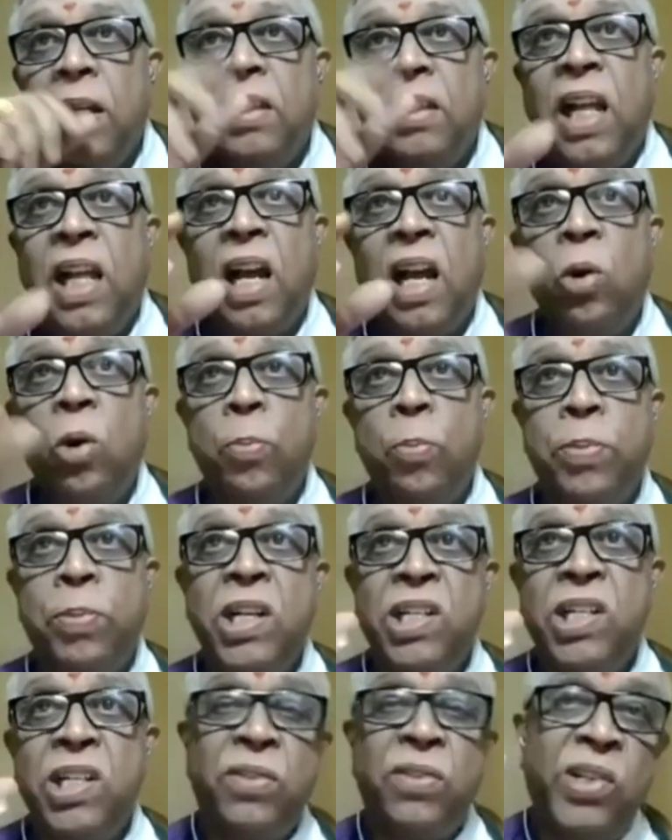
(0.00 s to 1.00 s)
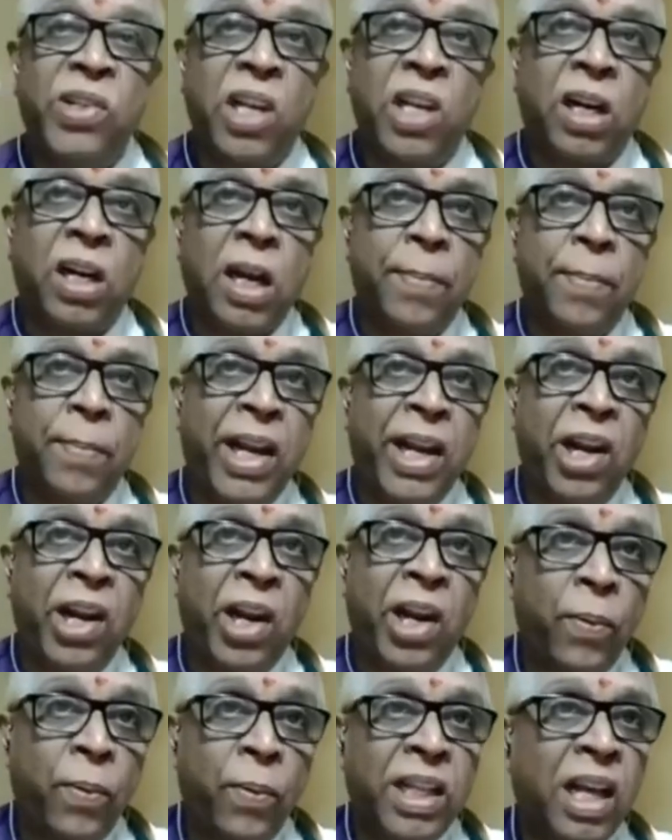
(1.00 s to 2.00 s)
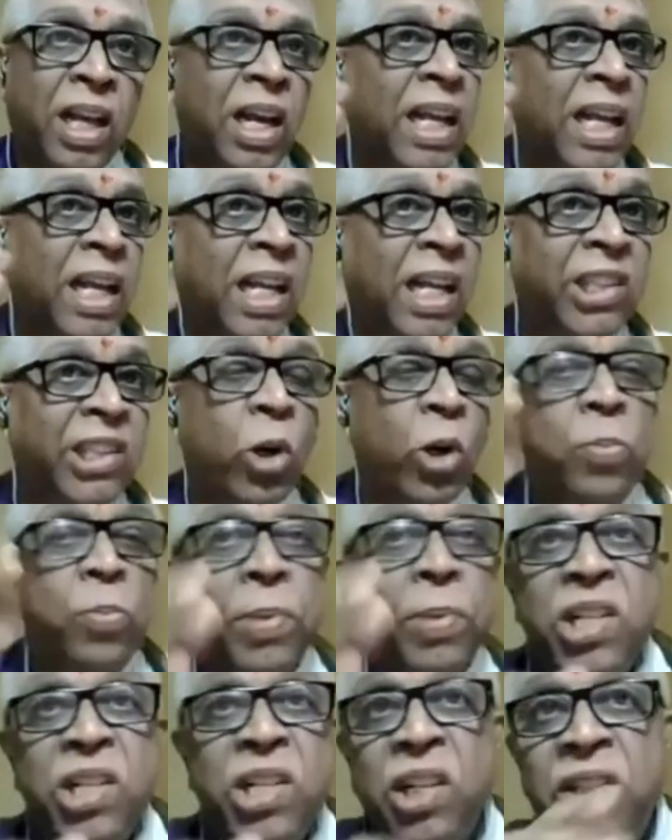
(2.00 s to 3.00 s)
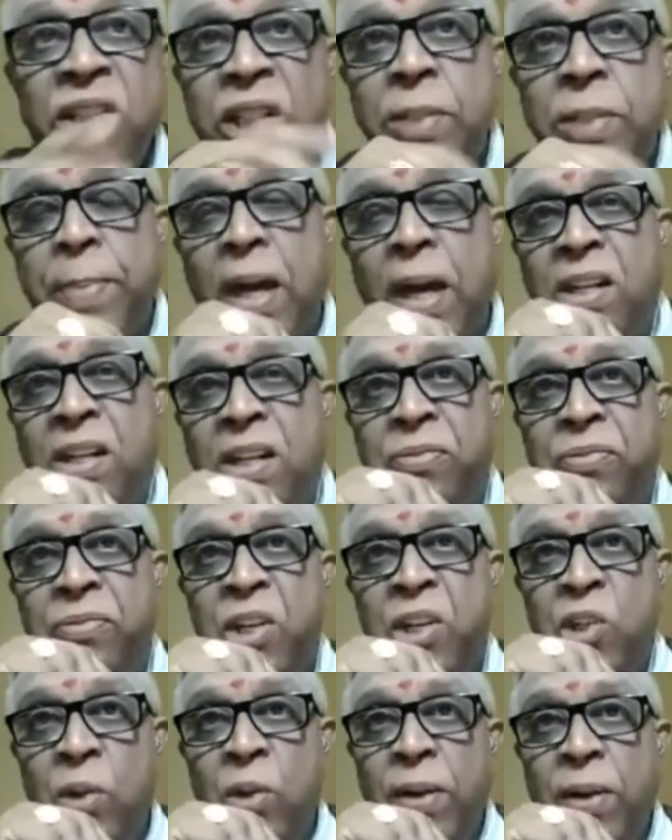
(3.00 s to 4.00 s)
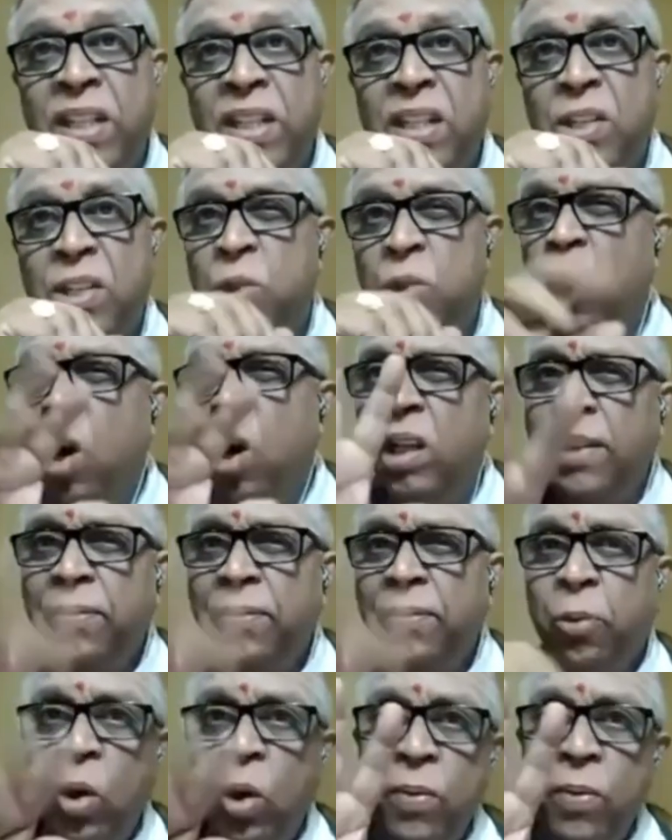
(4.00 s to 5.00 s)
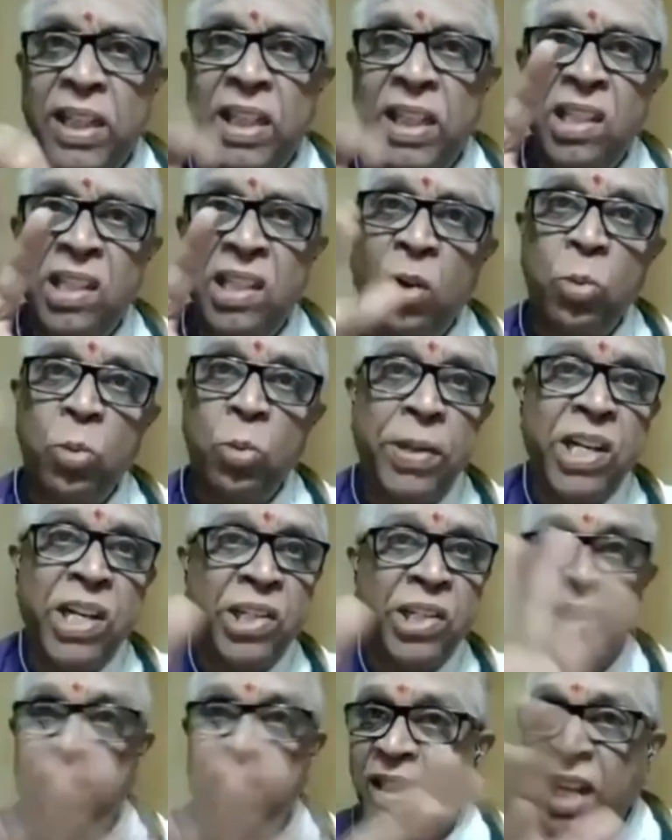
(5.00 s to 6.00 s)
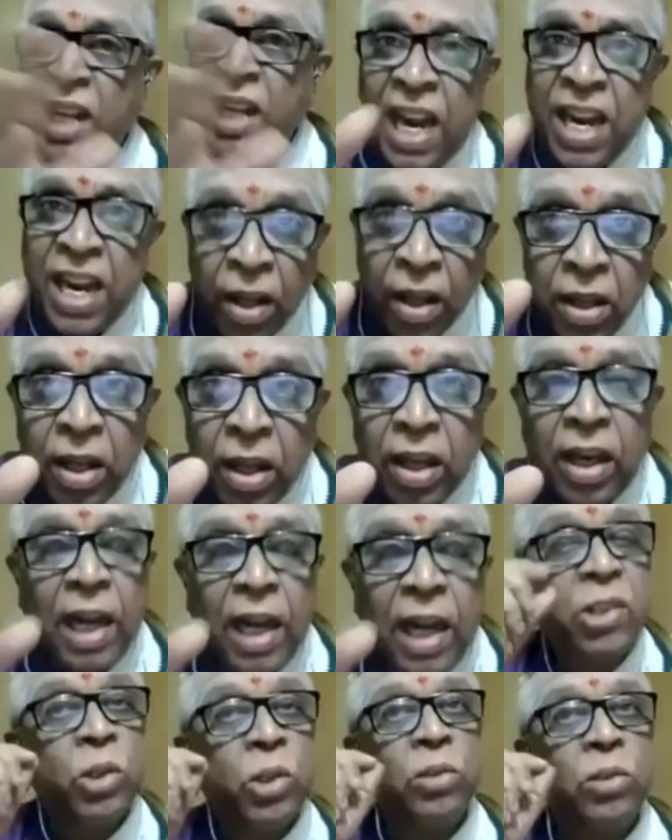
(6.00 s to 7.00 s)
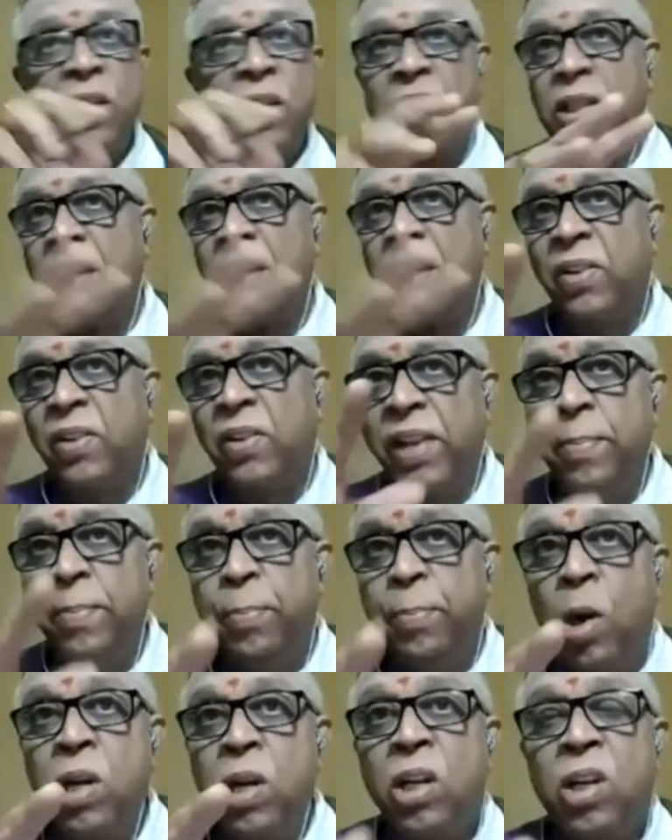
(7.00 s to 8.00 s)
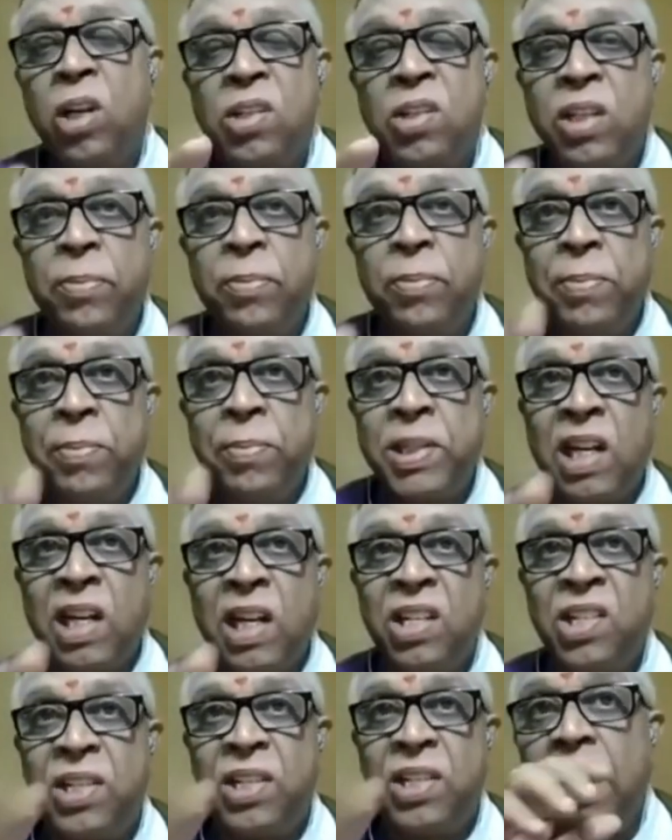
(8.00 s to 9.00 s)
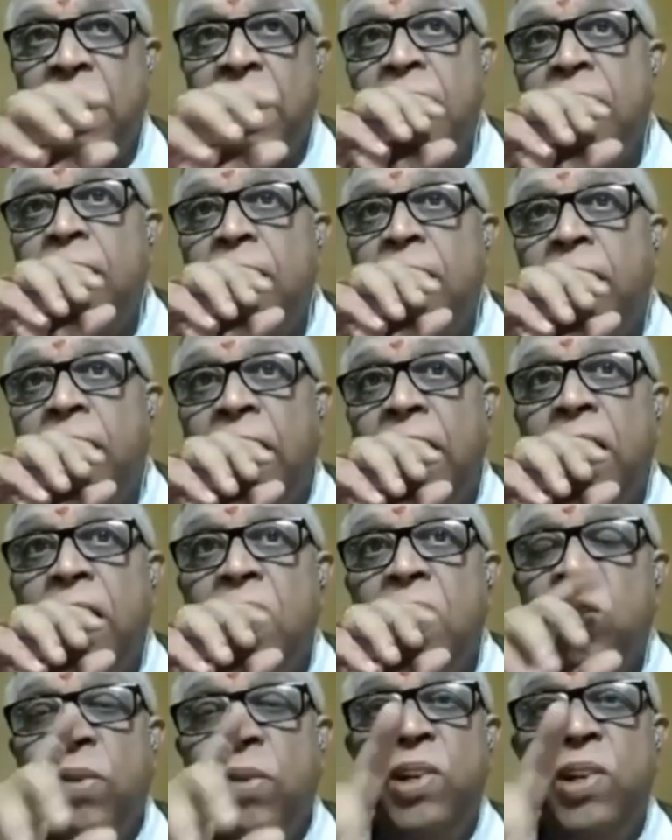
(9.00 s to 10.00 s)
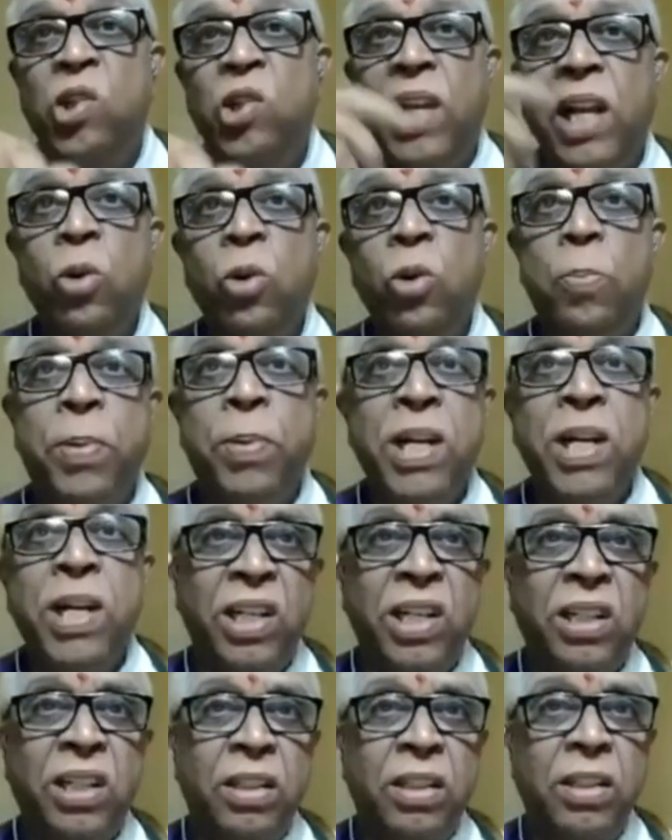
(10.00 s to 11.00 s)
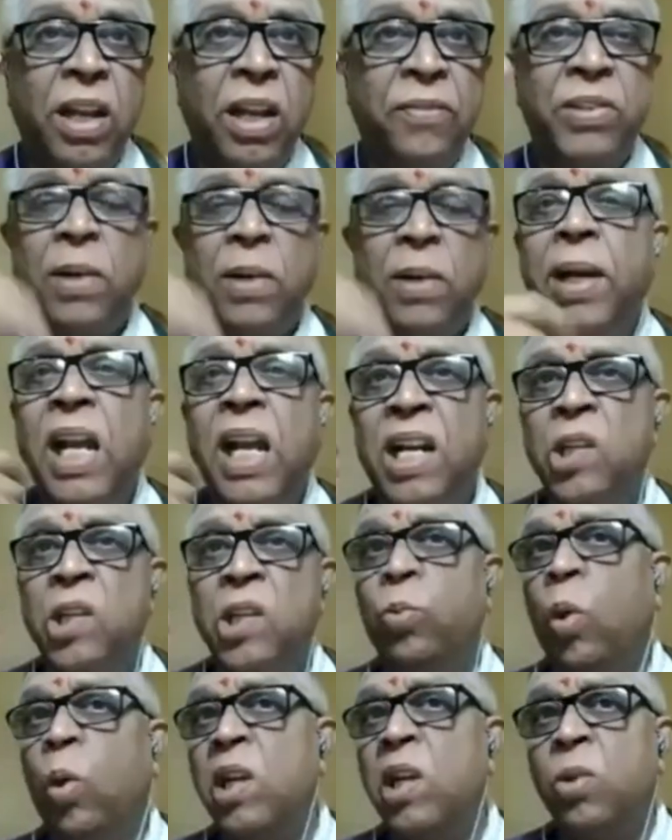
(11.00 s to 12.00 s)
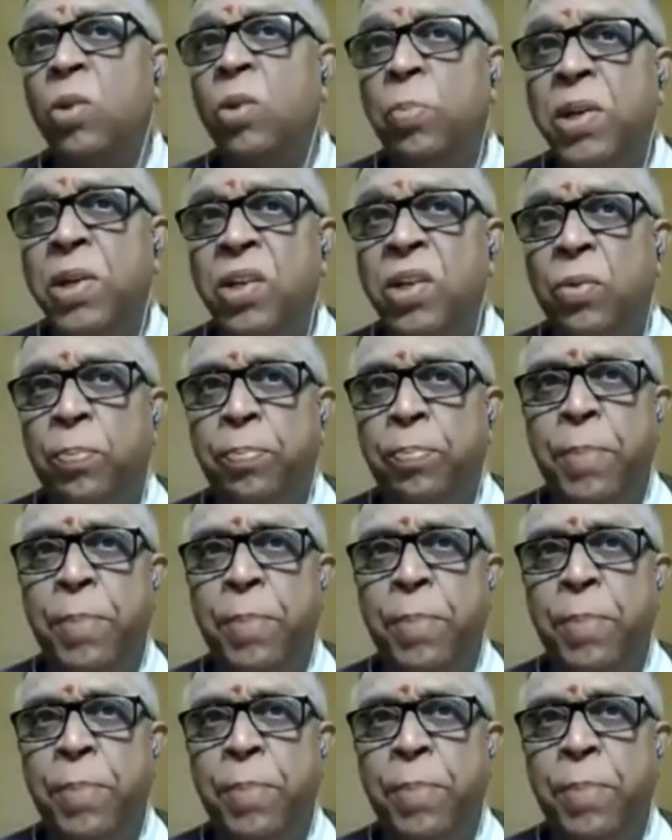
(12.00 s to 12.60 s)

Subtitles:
There are Upanishads which are coming in Rig Veda, like Taittiriya Upanishad is part of Yajurveda. So all the 4 Vedas have Upanishads at the end, right? So that's a very important concept we must understand, right? So when you say Upanishad, if somebody asks what is Upanishad